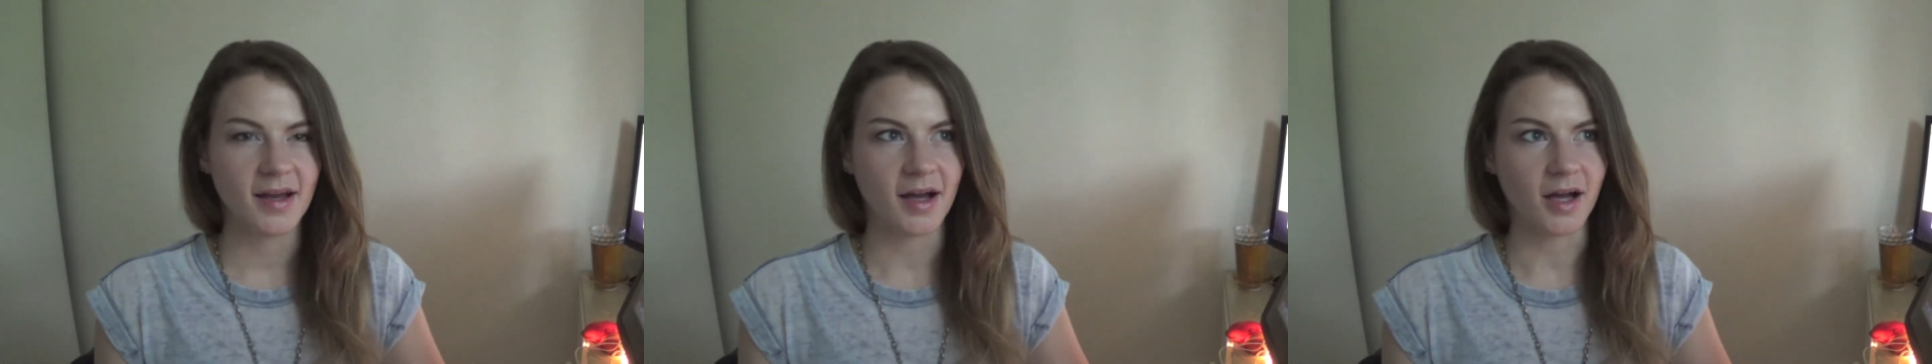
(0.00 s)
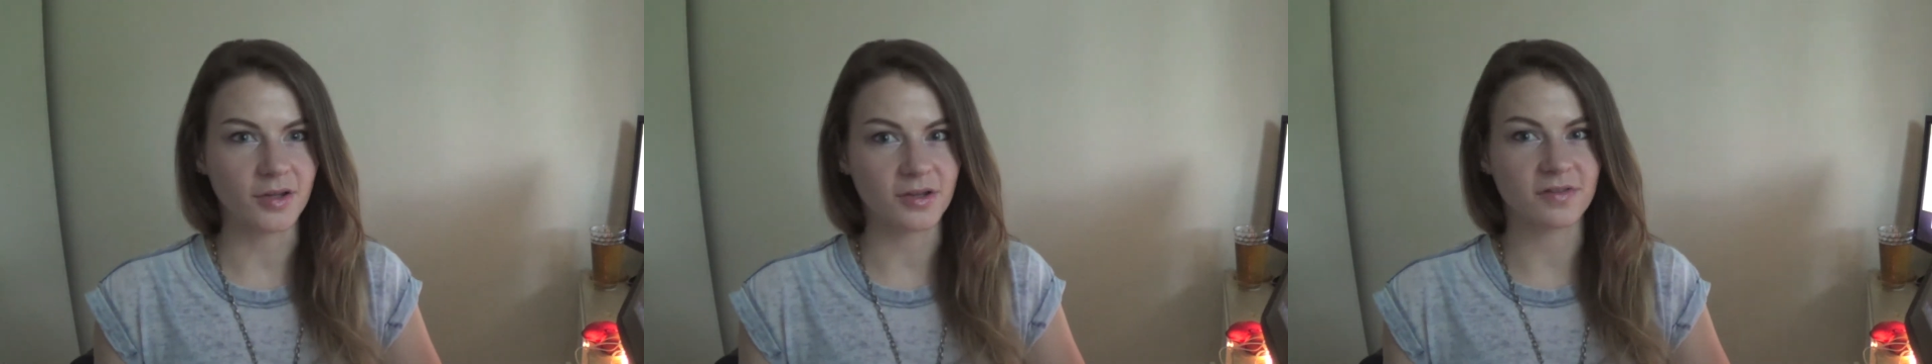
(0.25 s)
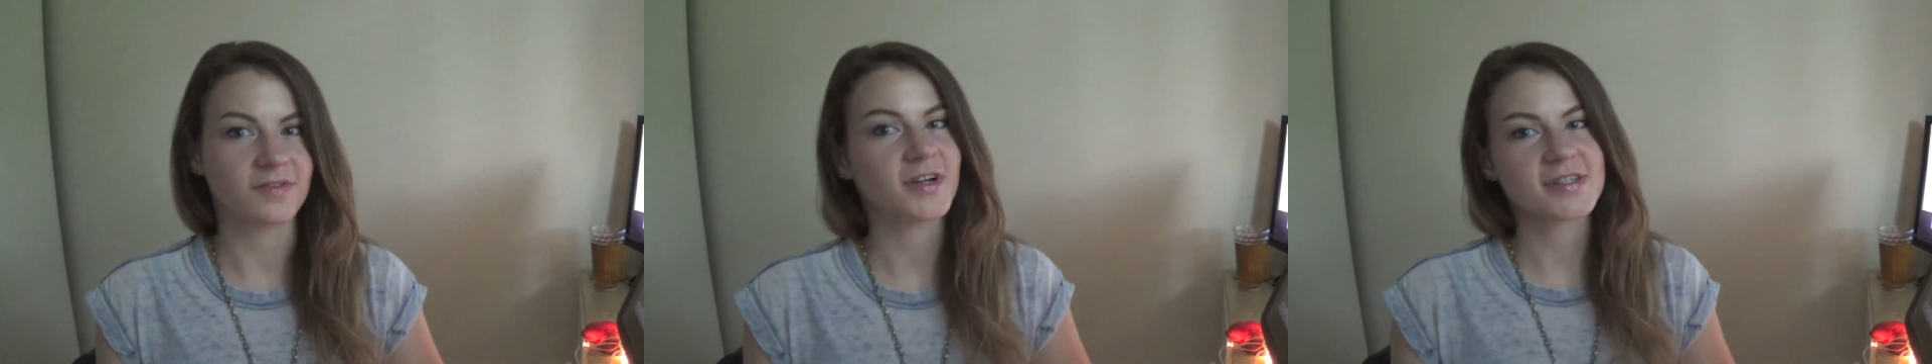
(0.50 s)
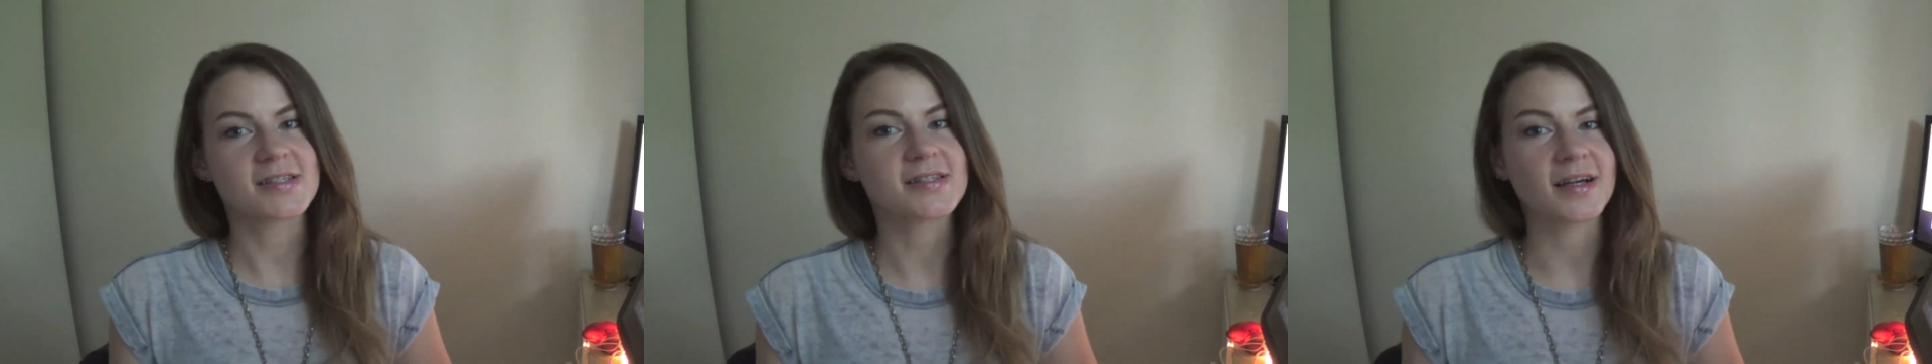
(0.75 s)
Although the
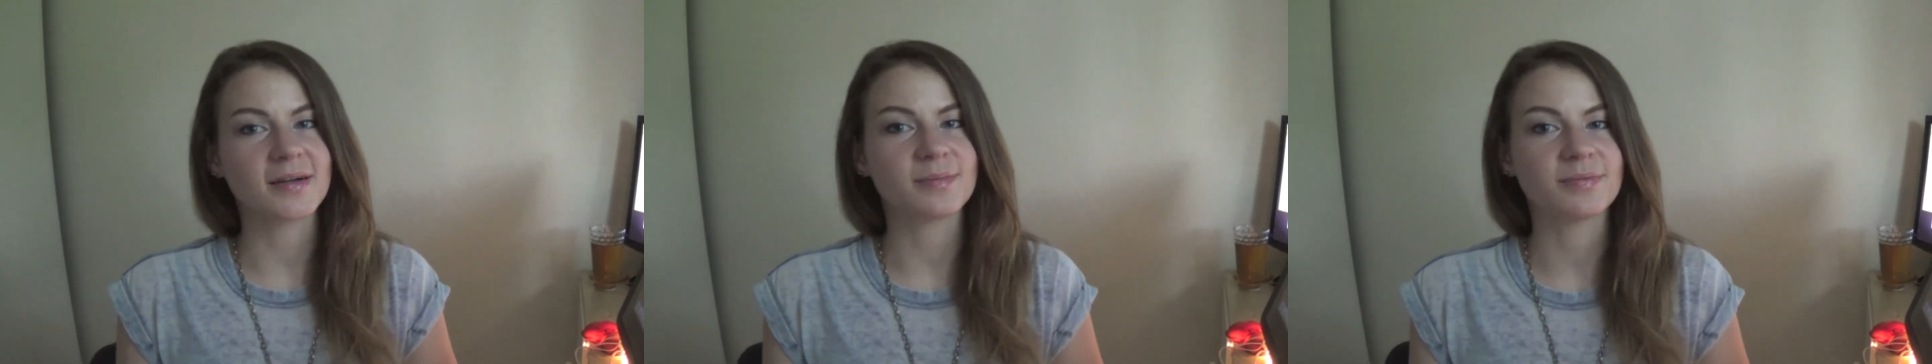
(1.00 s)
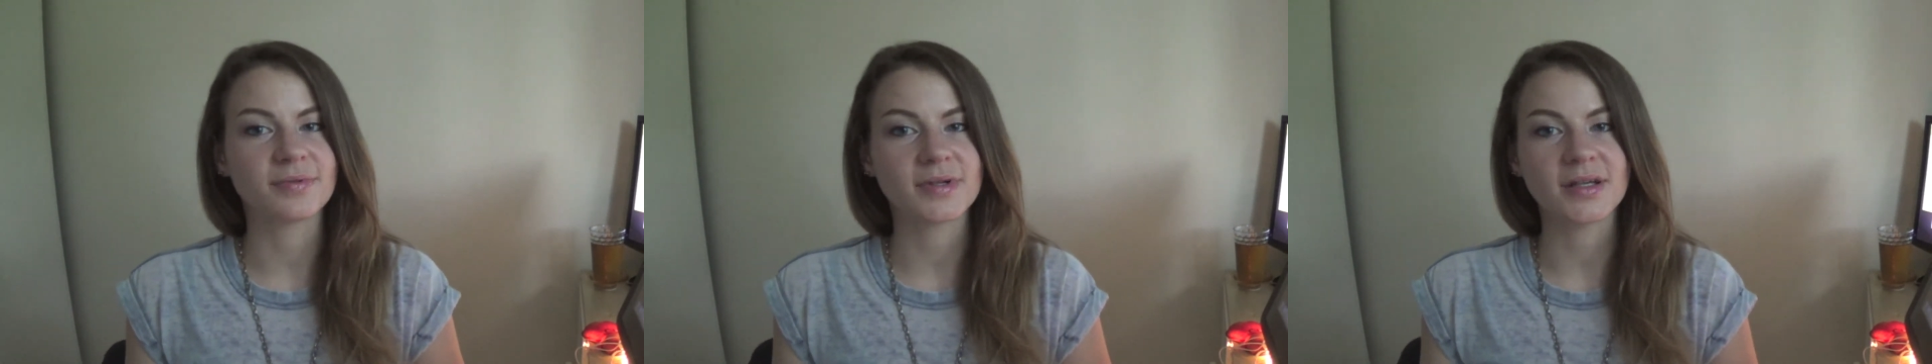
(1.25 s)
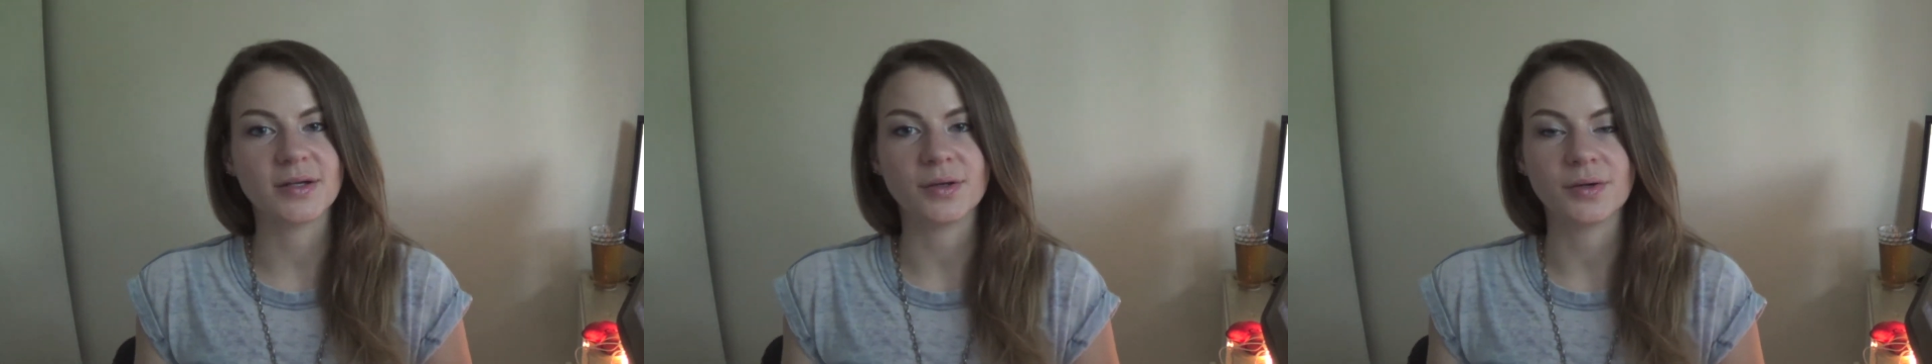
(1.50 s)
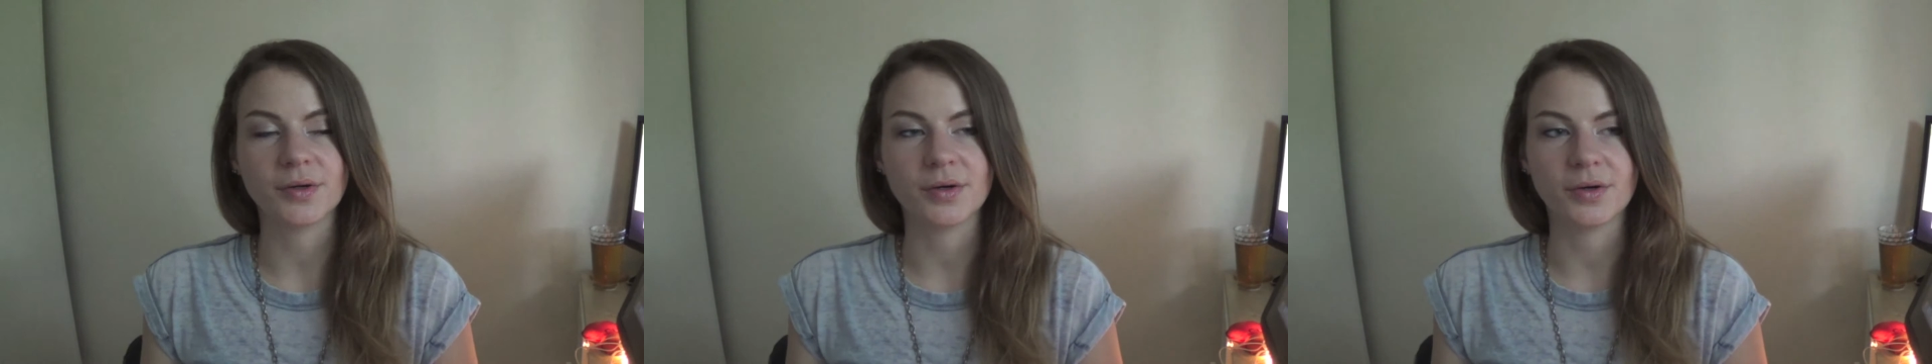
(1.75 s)
verses are pretty
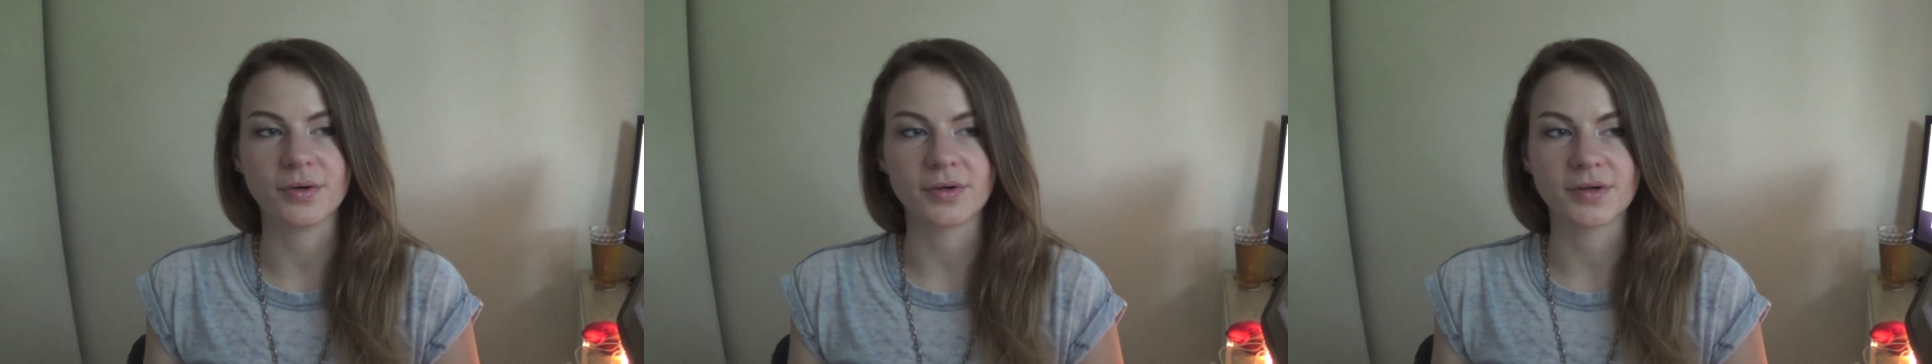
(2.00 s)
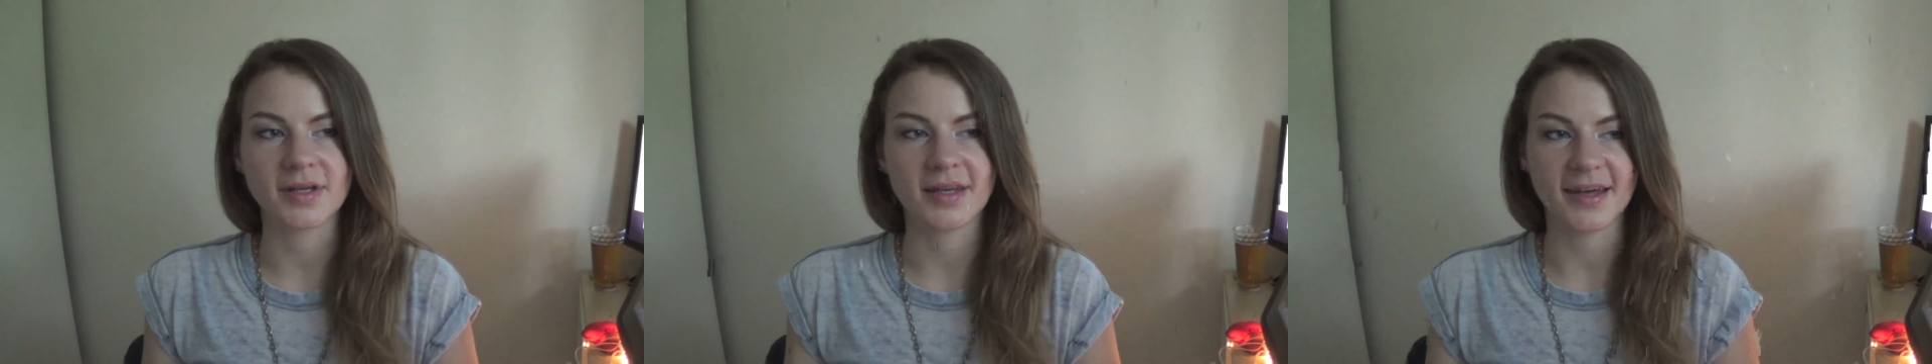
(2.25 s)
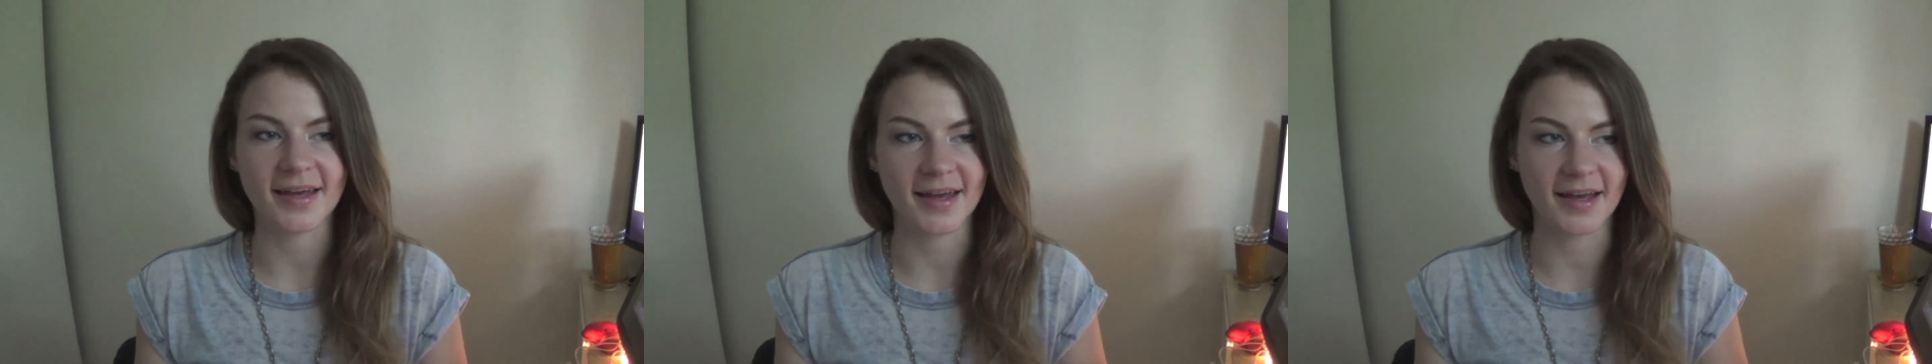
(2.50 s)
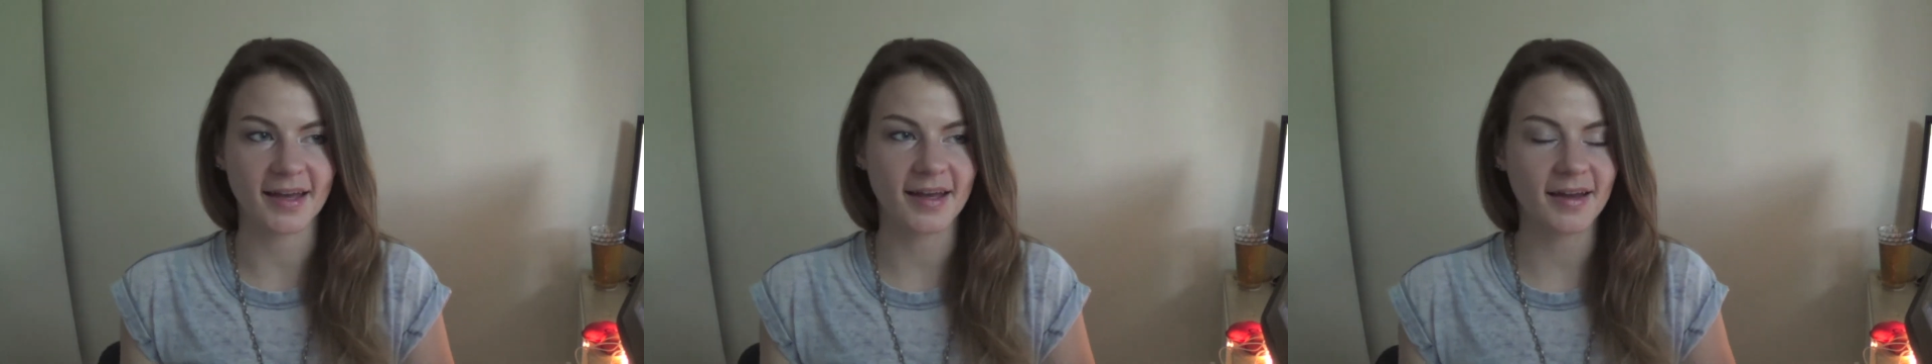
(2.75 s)

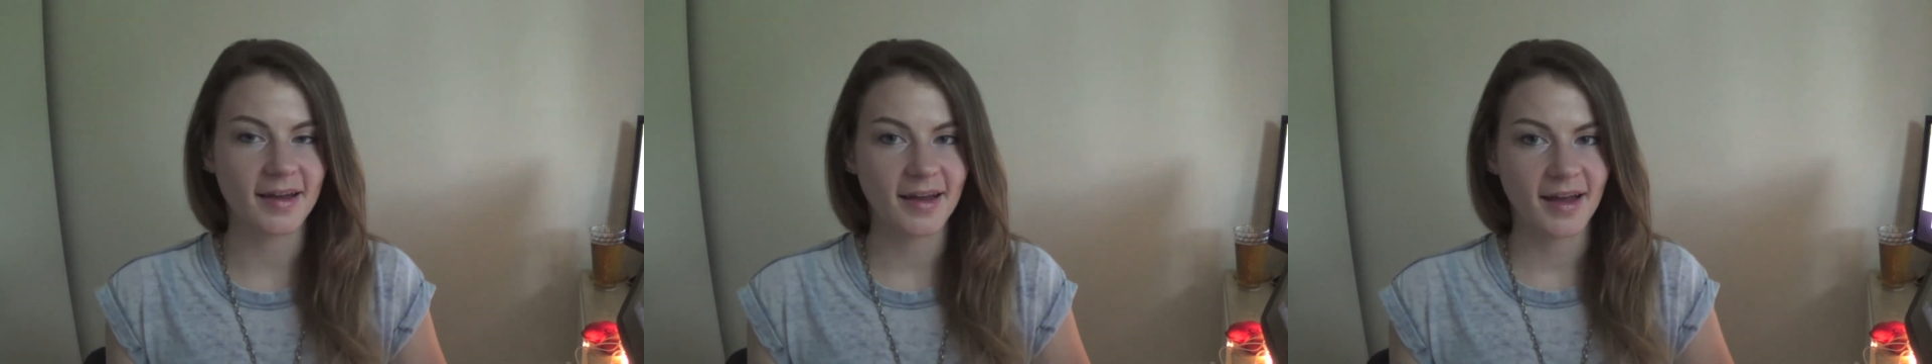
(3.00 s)
okay,